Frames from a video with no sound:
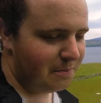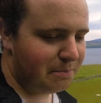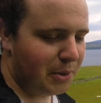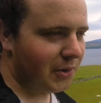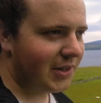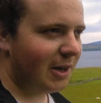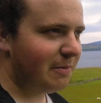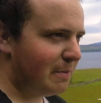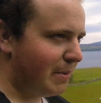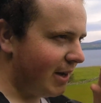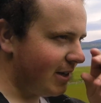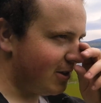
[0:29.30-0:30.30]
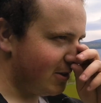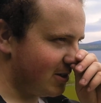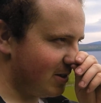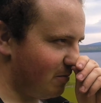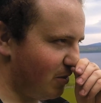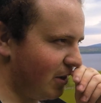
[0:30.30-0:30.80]
put down my bike or
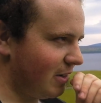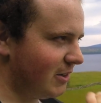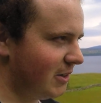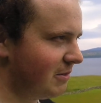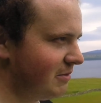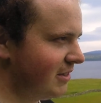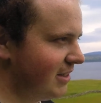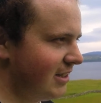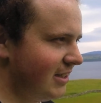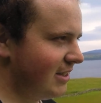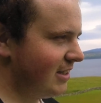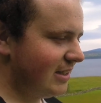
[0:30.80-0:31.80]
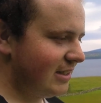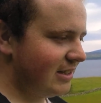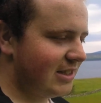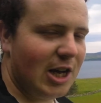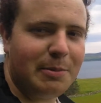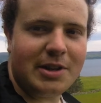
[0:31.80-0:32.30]
something, or
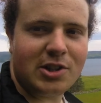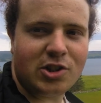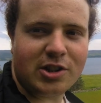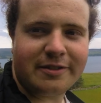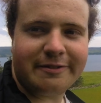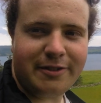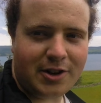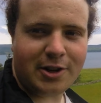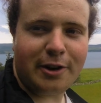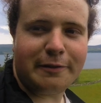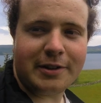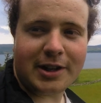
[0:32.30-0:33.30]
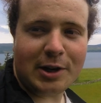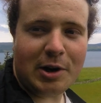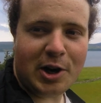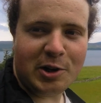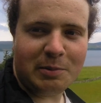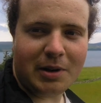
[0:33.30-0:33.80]
tell me to just fuck off and go
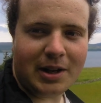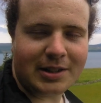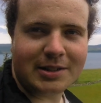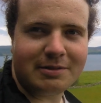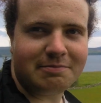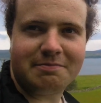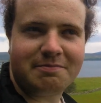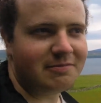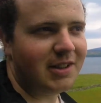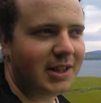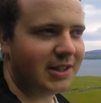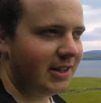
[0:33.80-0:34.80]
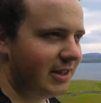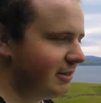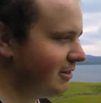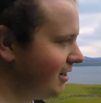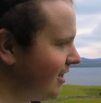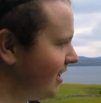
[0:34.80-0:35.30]
home, like, I don't know.
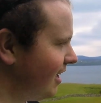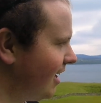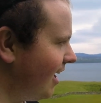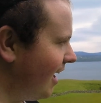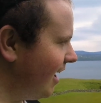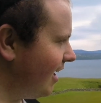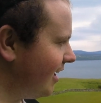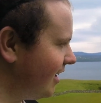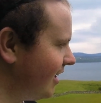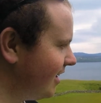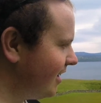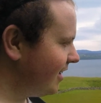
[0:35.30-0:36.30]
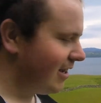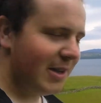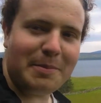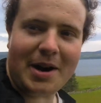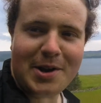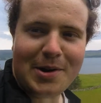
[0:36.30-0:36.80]

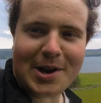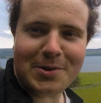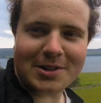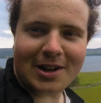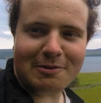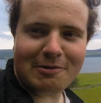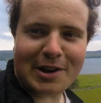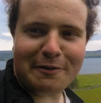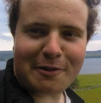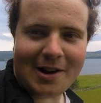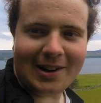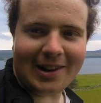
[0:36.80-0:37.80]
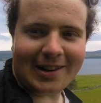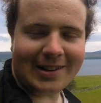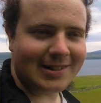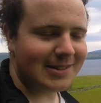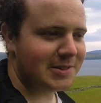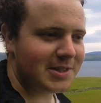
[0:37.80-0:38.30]
But anyway, he was like really friendly
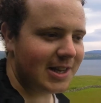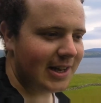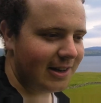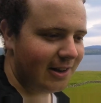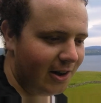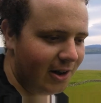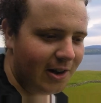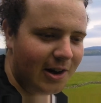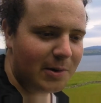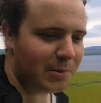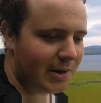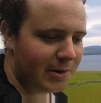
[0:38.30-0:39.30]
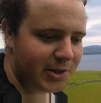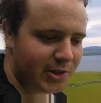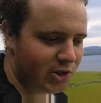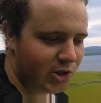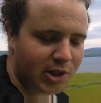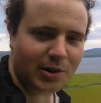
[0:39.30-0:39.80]
and was saying, you
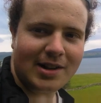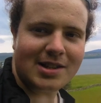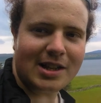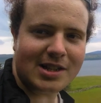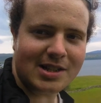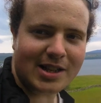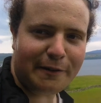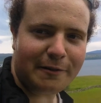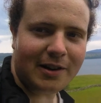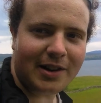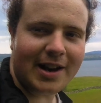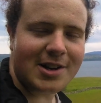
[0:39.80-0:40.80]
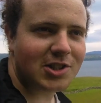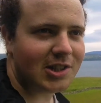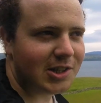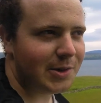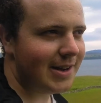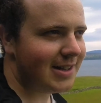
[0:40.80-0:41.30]
should do this. This is definitely the age to
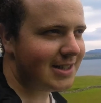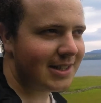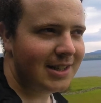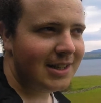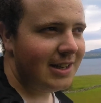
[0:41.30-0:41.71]
do it.